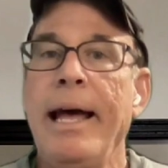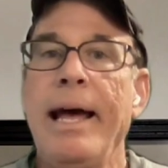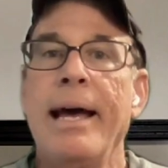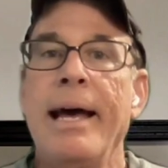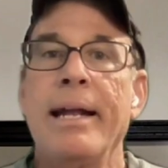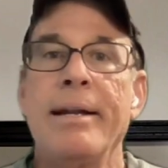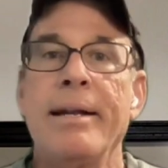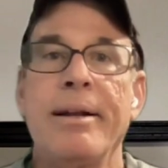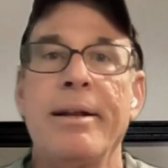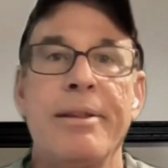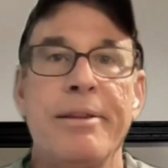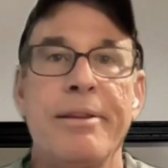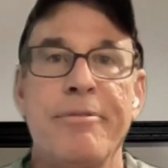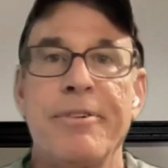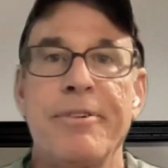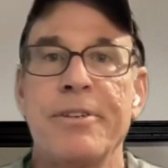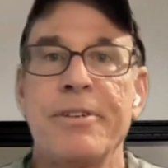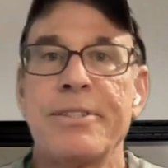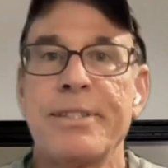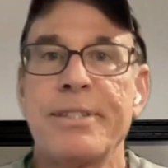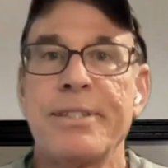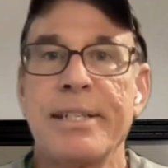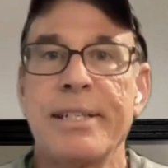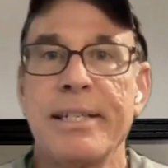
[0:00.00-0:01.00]
And the
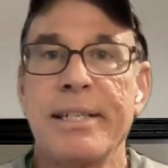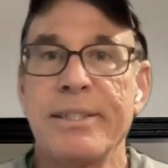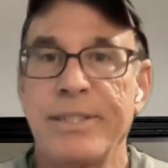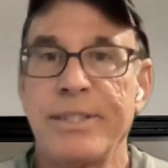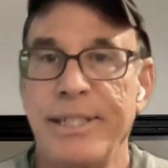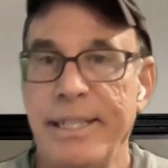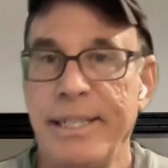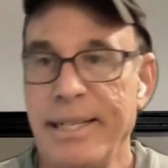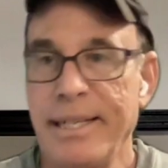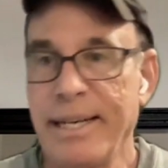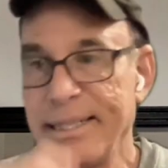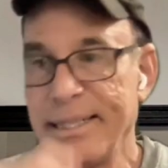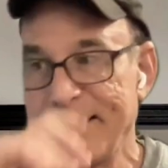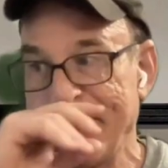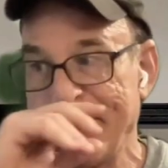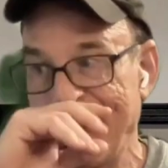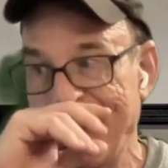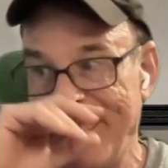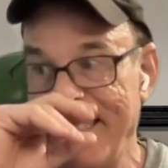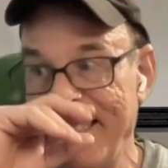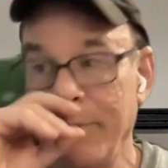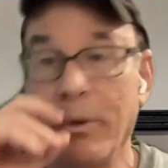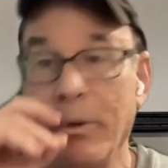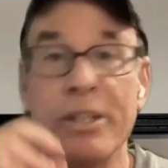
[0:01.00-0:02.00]
first thing she does
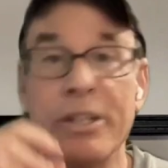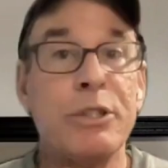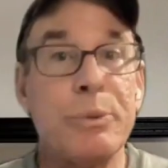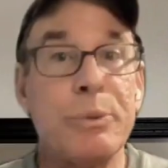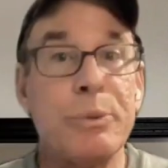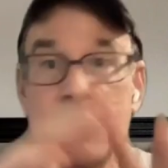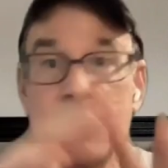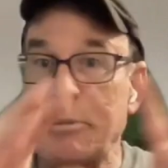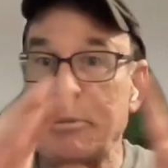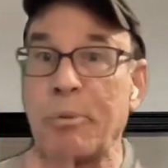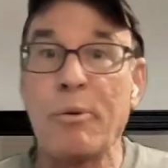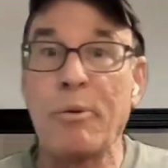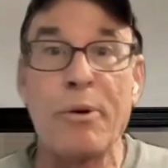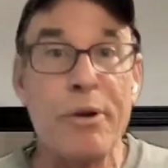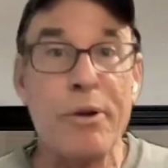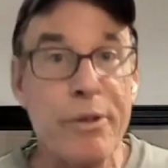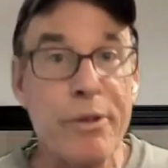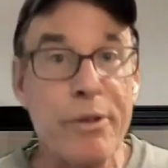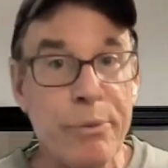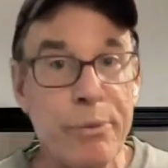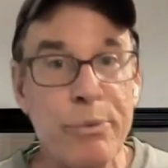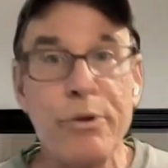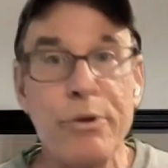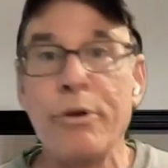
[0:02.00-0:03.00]
is she wants to
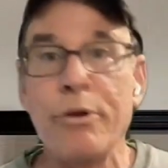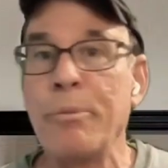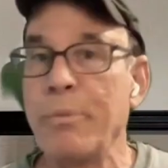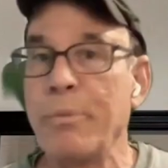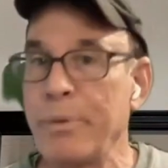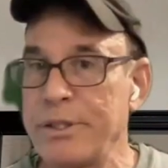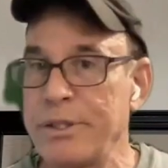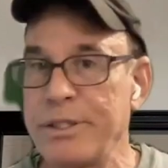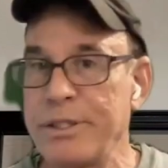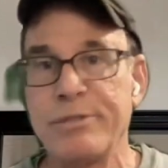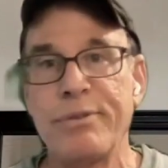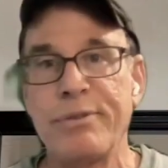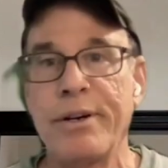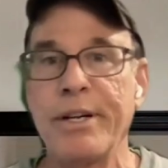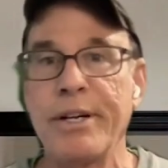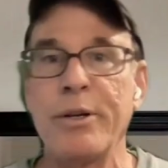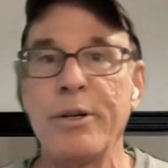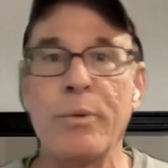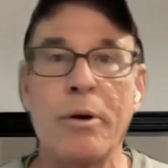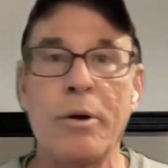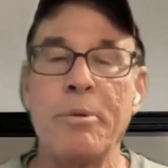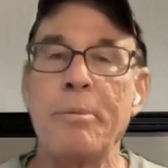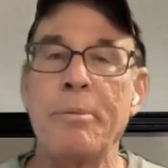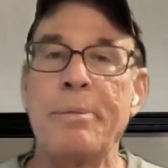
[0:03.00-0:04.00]
explore the room, which is
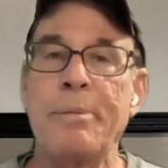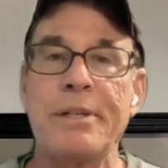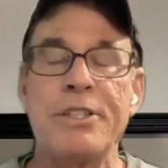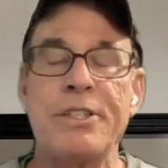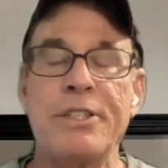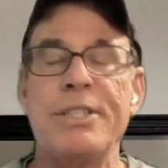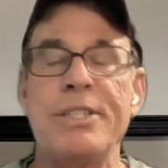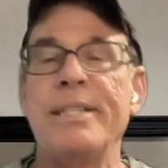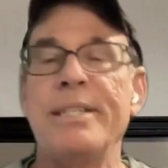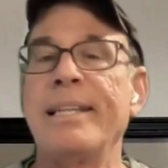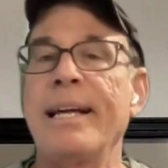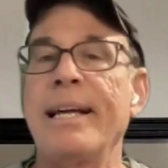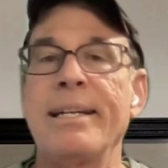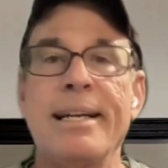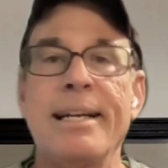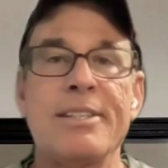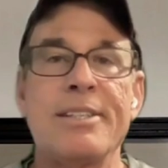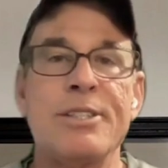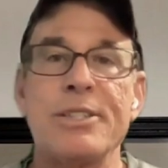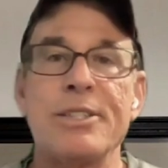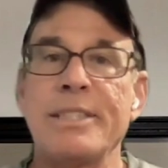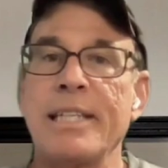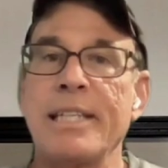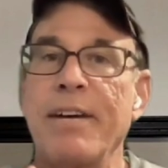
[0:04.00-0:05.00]
very normal. But she then
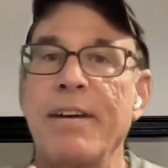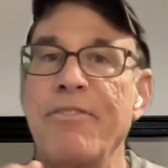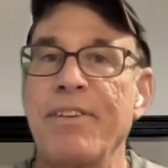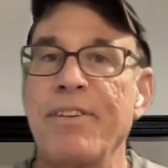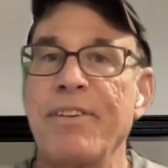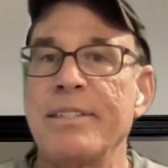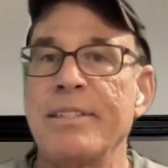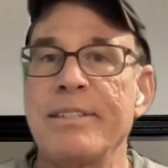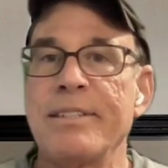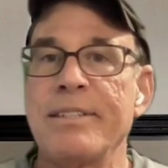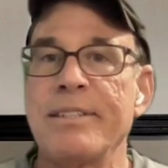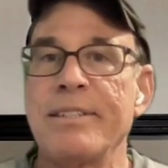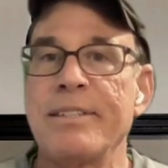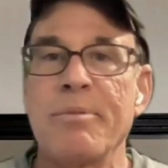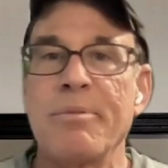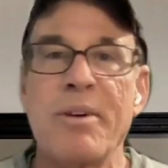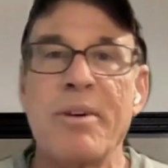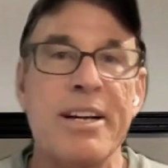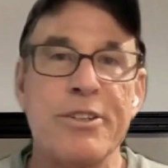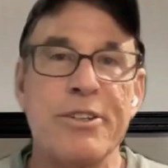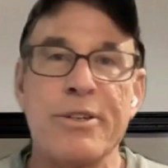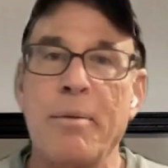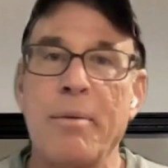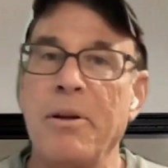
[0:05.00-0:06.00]
gets herself into some kind
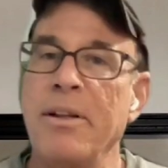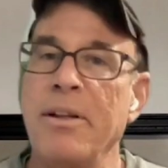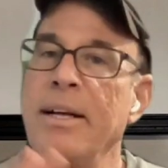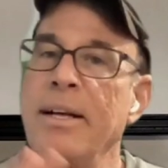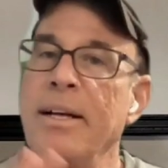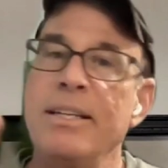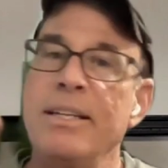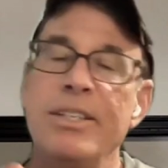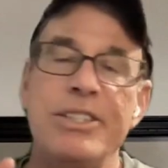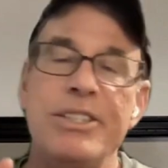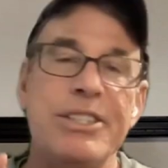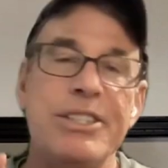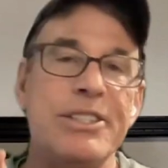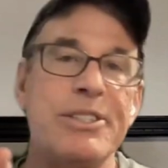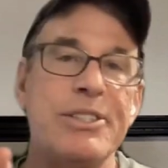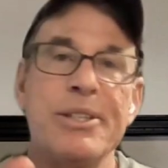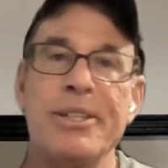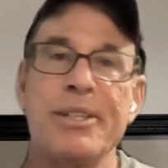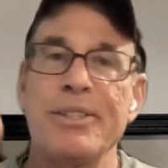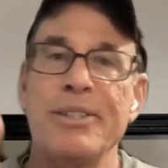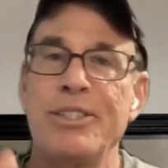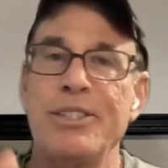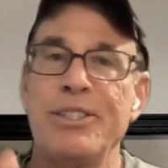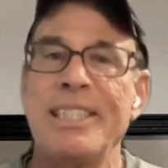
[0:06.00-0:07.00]
of trouble.
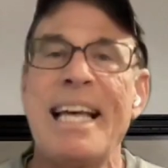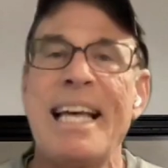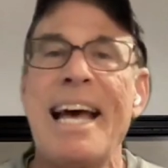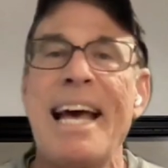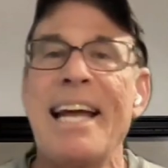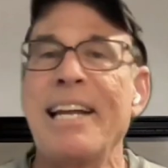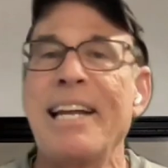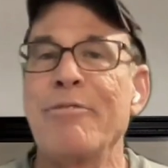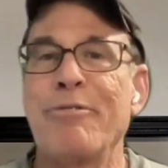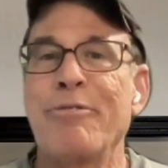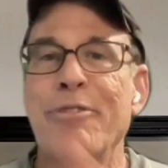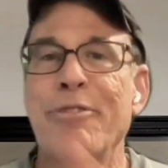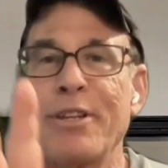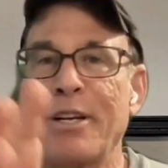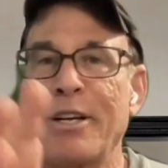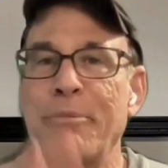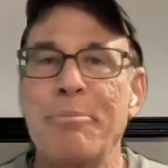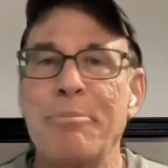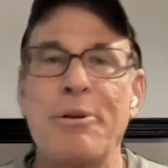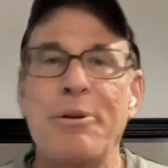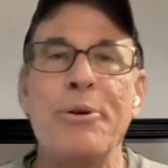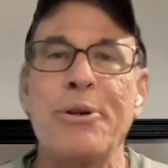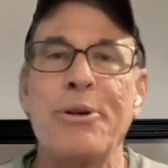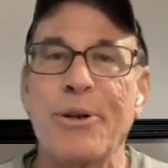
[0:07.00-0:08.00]
She's heading for the
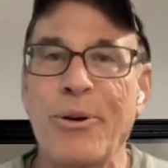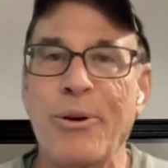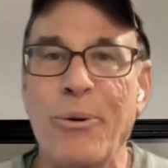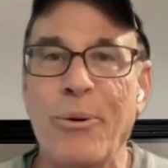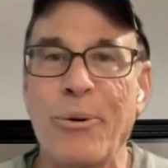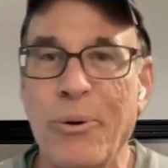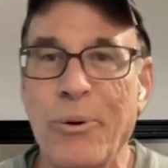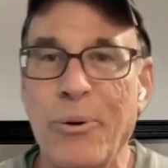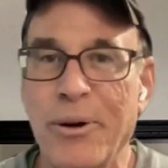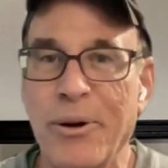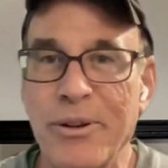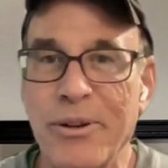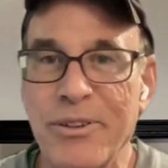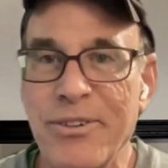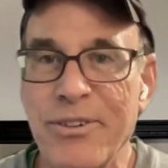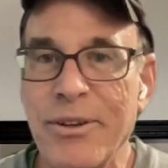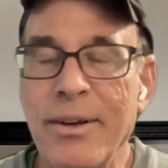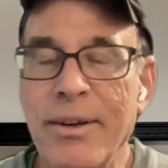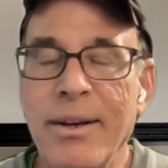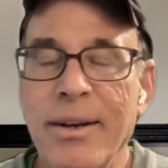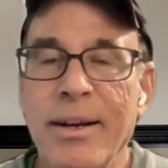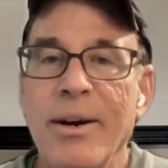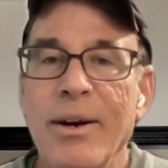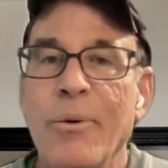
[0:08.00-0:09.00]
computer cords
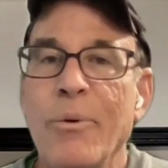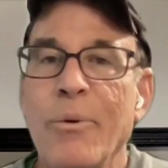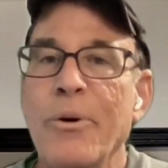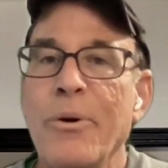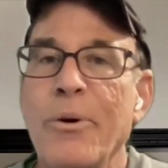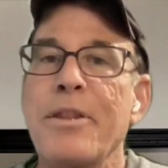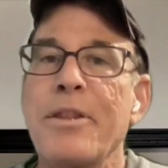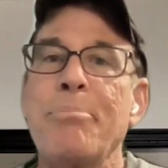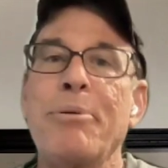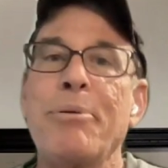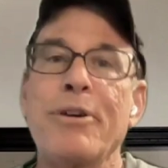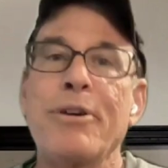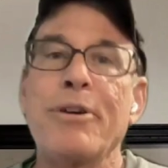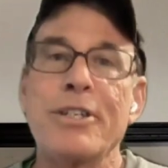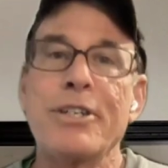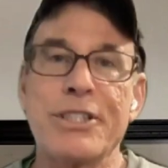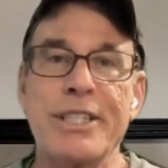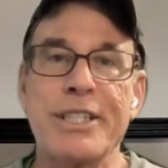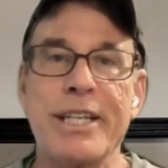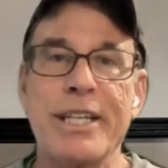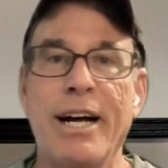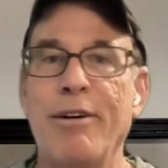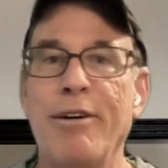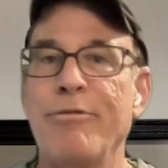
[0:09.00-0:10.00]
or the
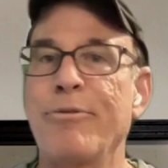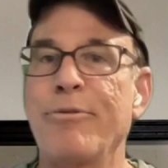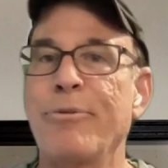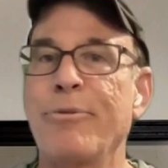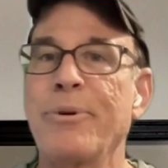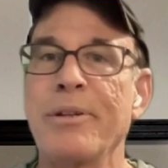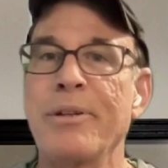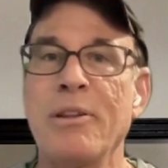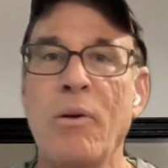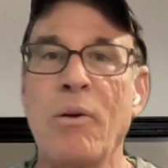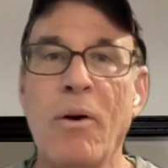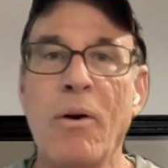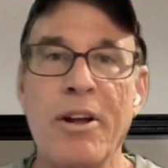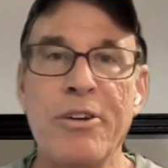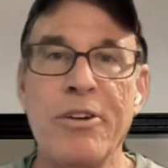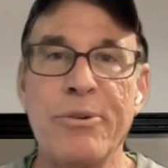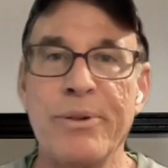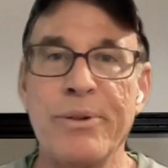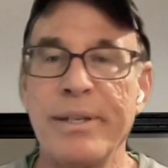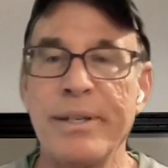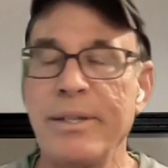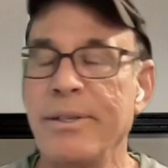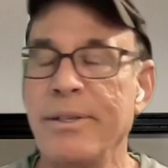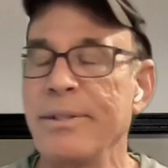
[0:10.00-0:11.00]
bookshelf or
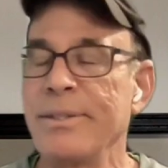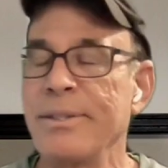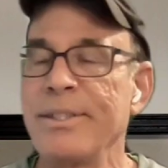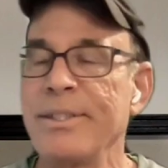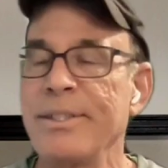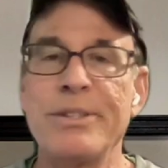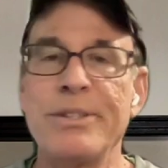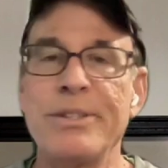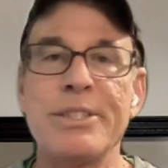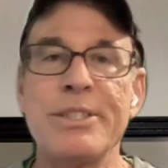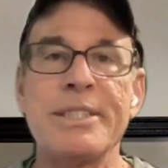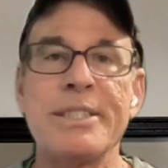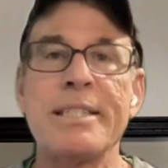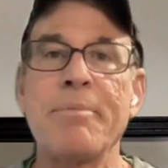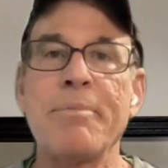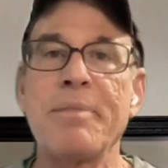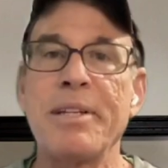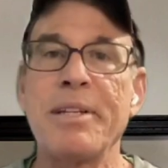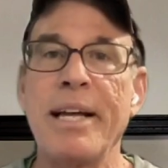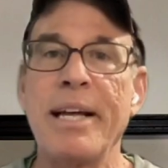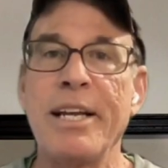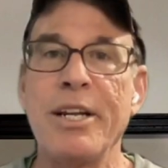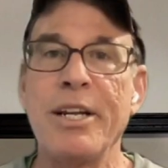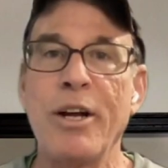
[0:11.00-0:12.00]
laundry or, you know, just
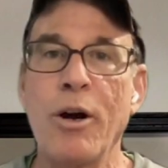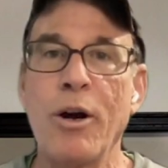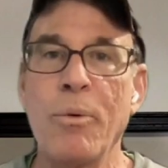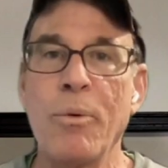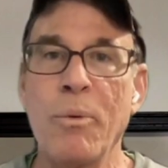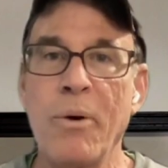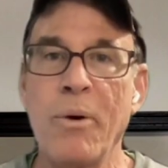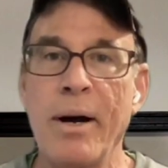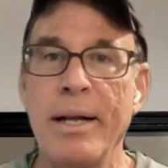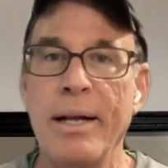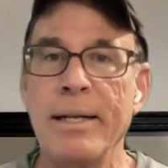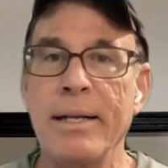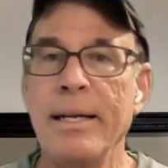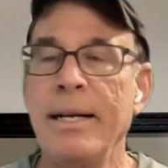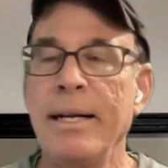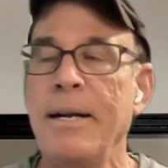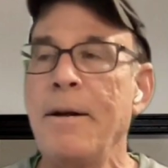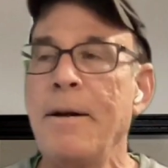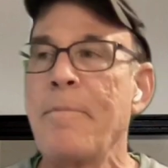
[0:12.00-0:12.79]
something that you don't want.